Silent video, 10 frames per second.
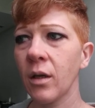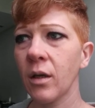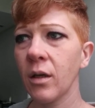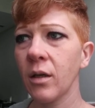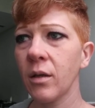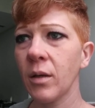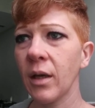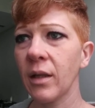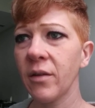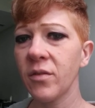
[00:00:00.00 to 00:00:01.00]

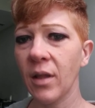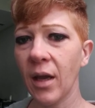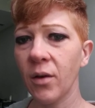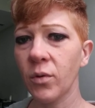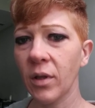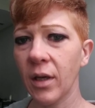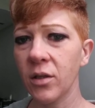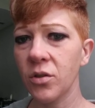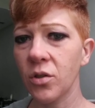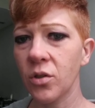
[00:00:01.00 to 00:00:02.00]
I left that
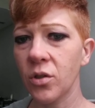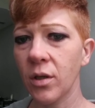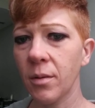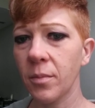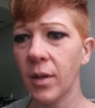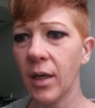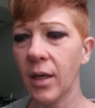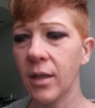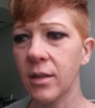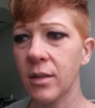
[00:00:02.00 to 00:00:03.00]
relationship,
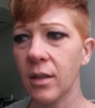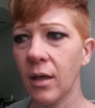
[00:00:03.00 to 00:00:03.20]
and